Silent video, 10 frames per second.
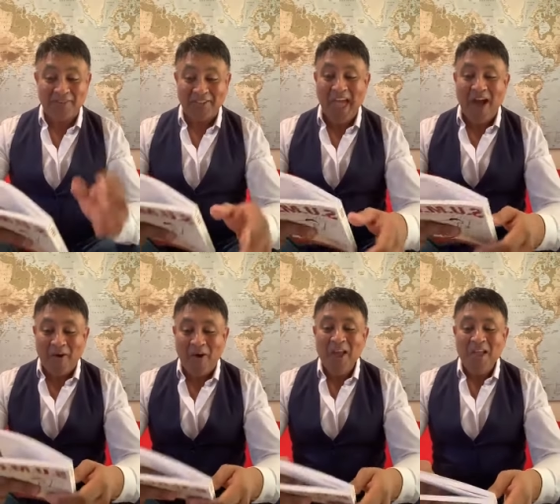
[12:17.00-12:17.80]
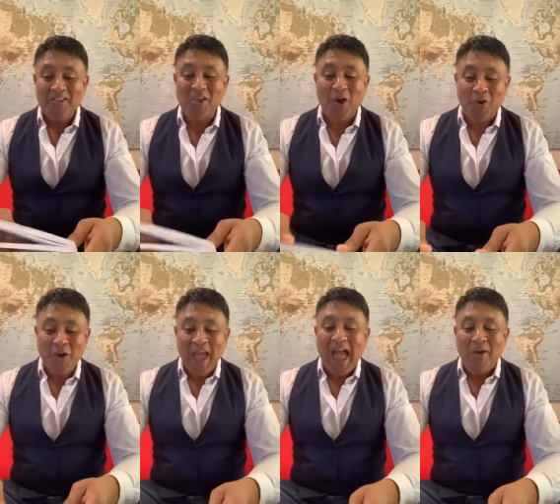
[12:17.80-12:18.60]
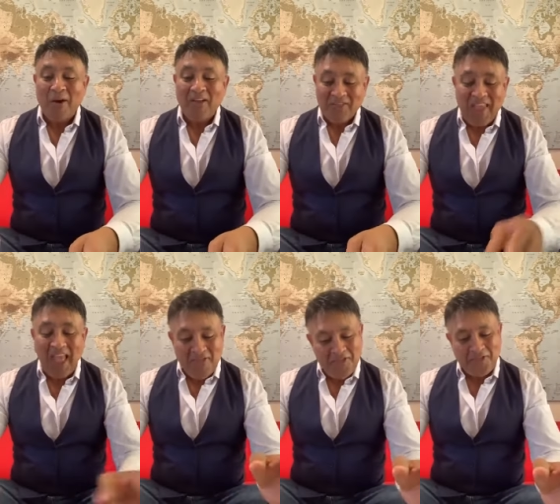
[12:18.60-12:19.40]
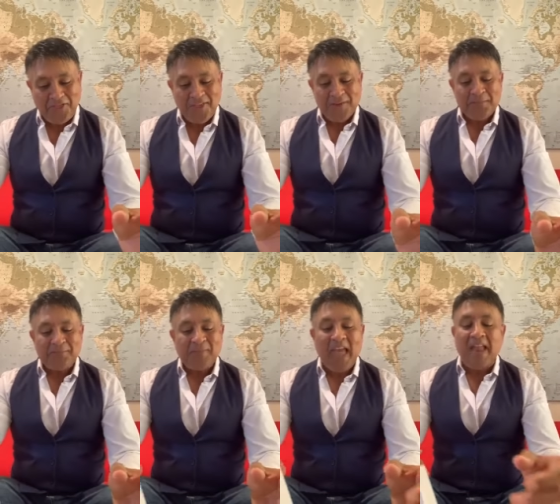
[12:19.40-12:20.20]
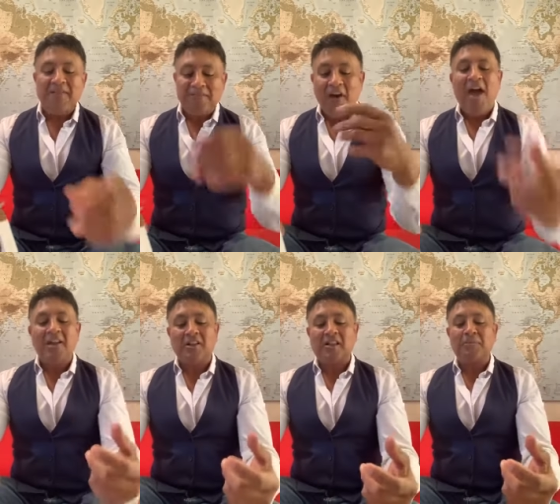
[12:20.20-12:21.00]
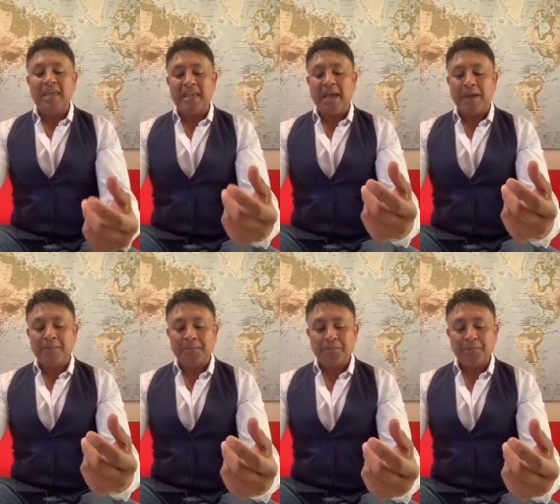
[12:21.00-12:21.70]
level now so our 10th and final speaker